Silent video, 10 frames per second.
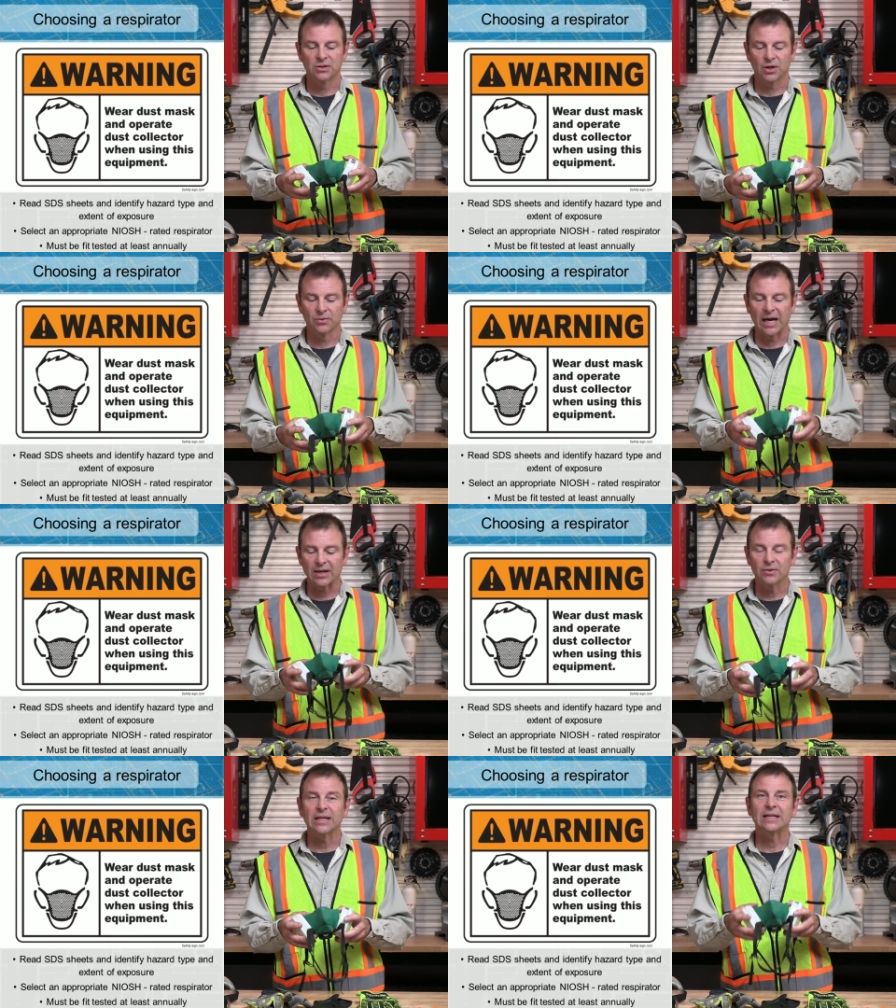So
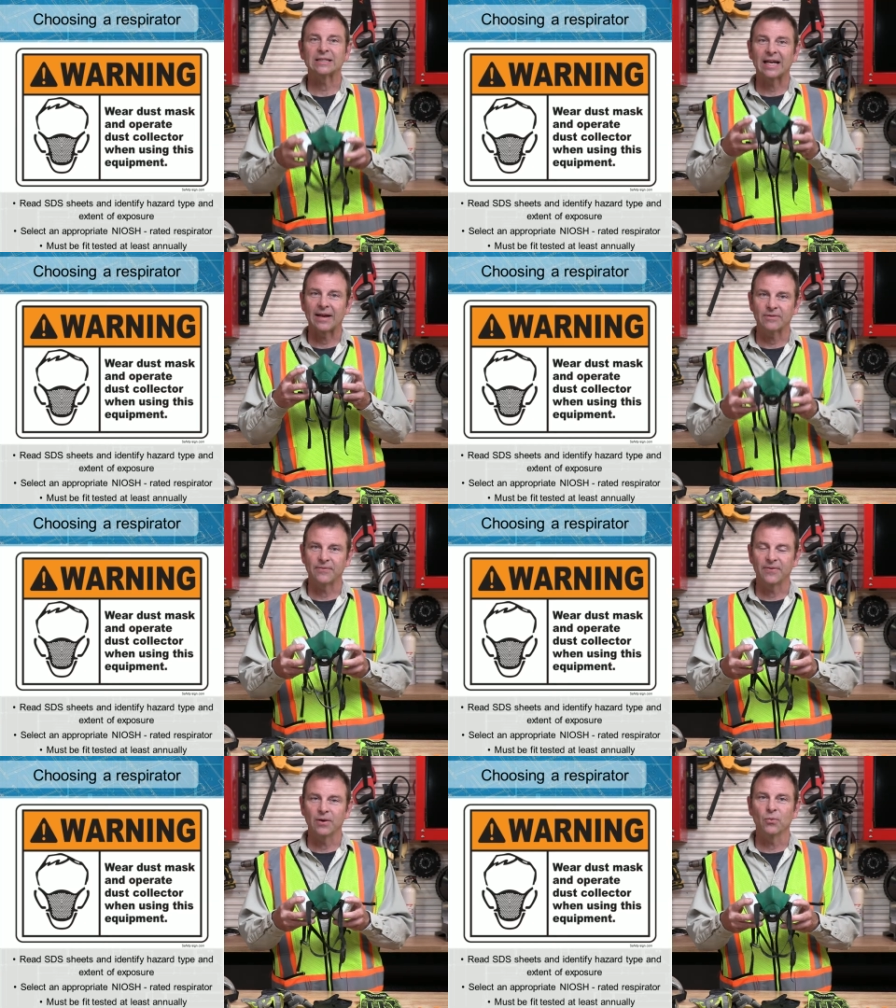not only does it have
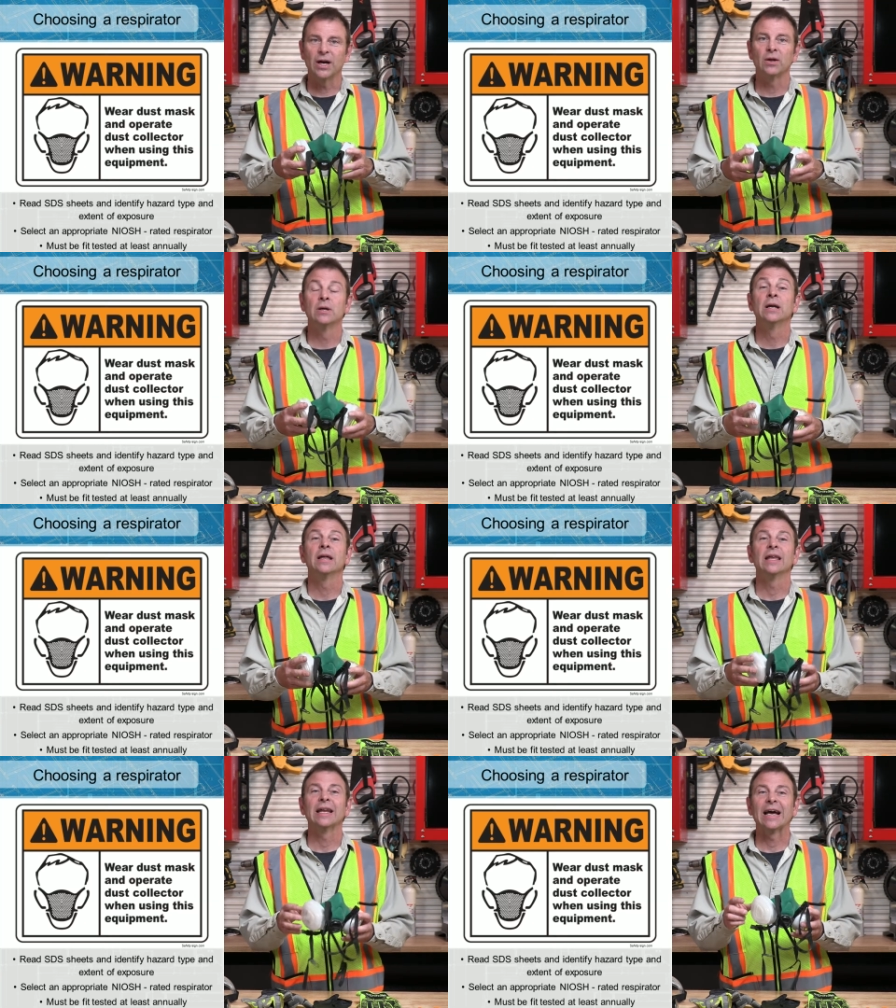to fit well,
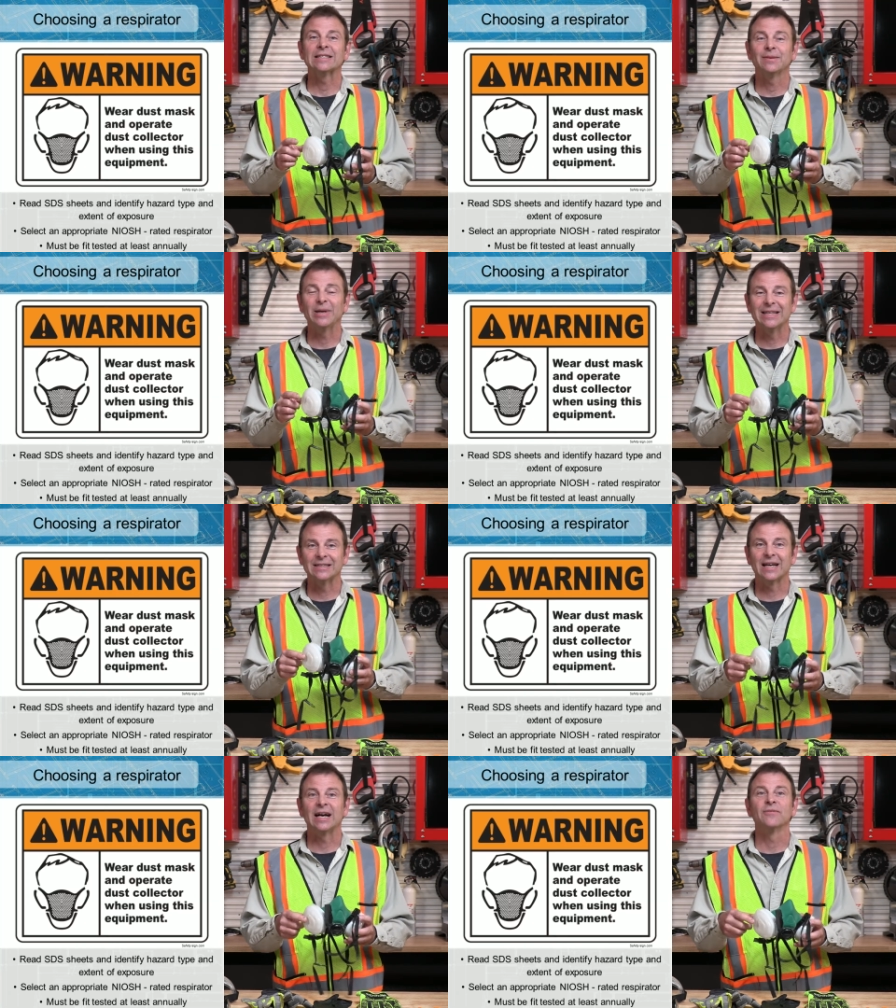it has to be
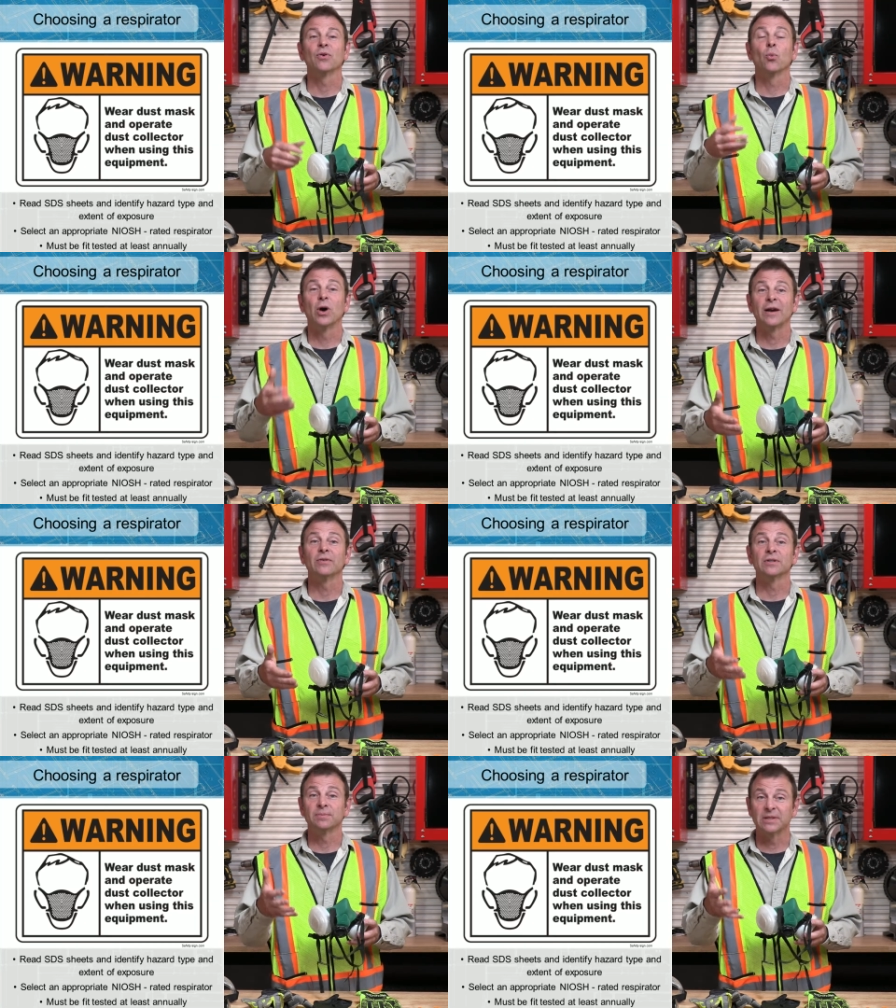designed for
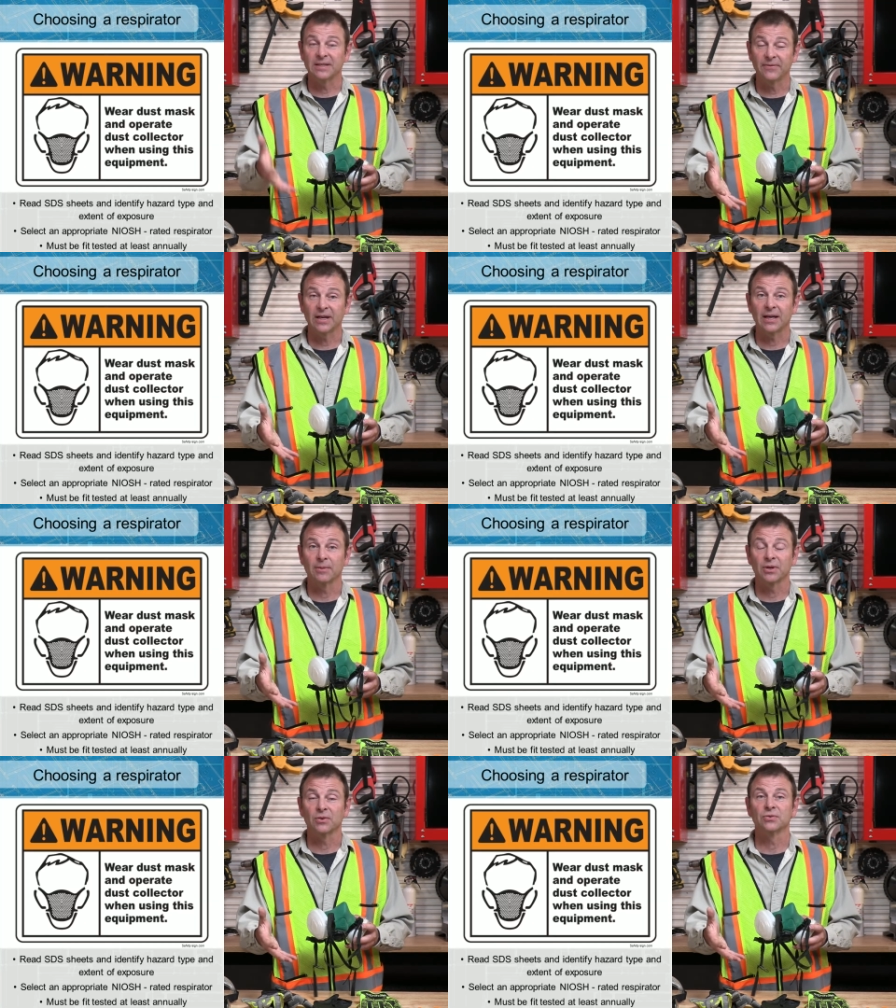whatever specific
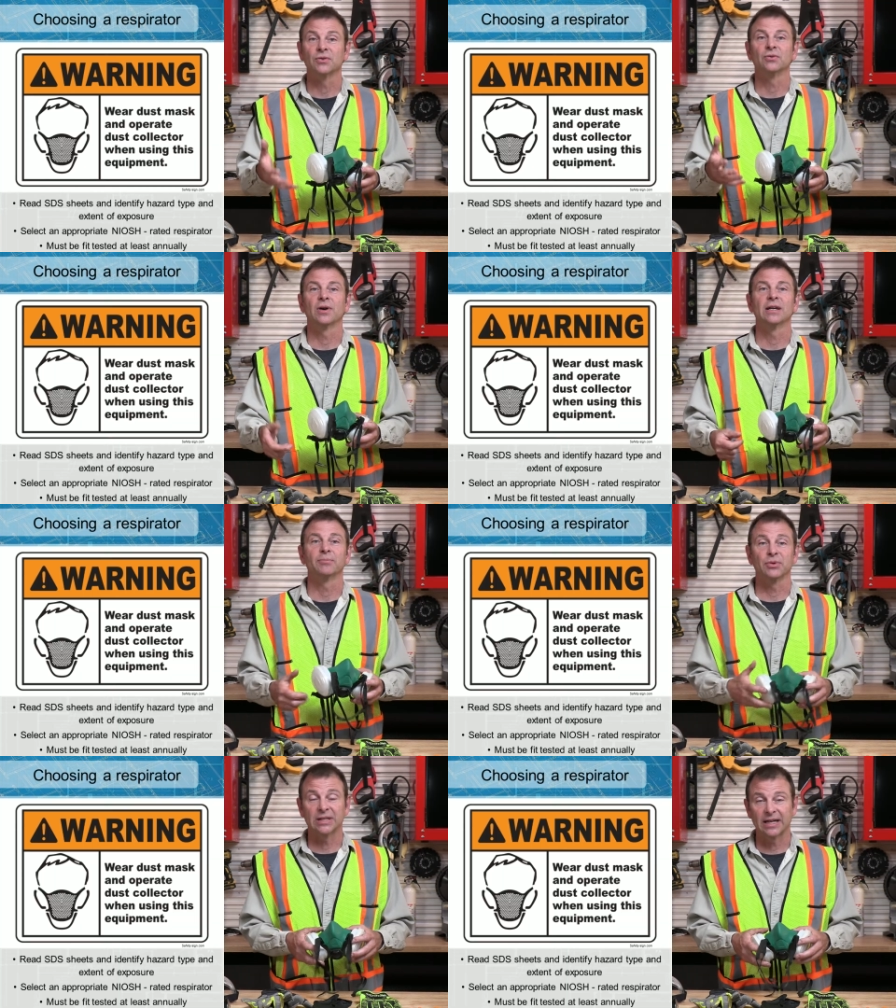chemicals you're trying to
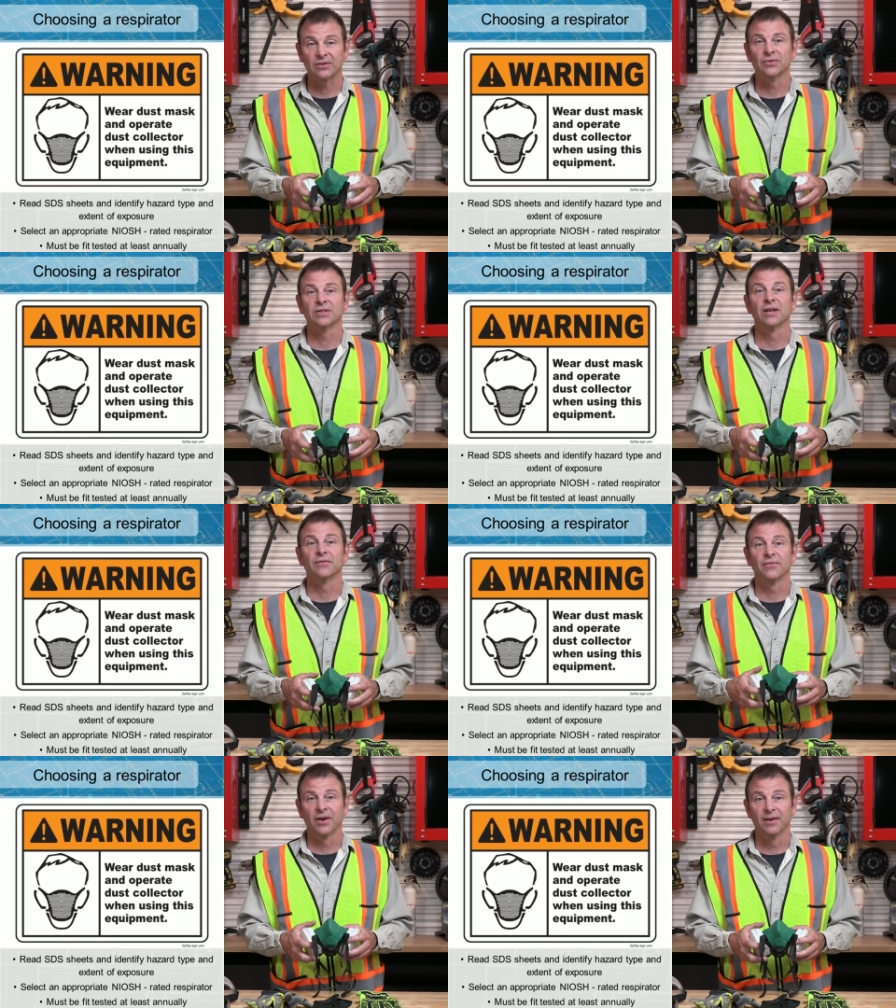protect
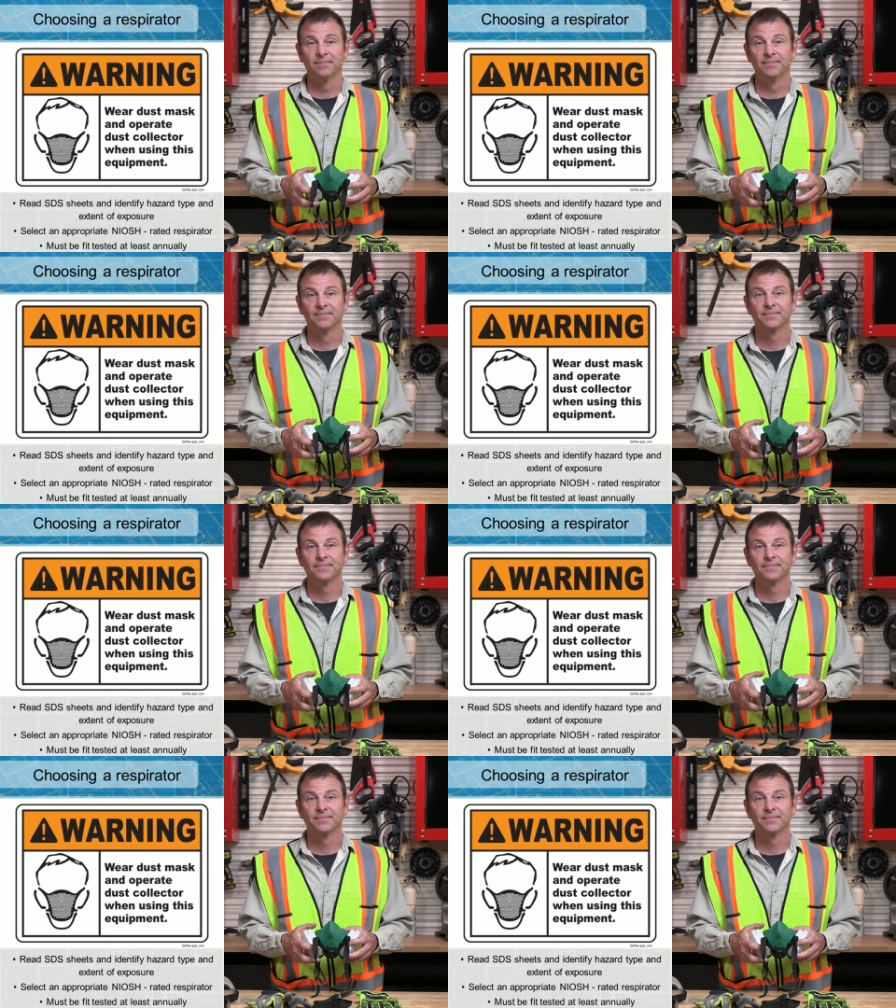yourself from.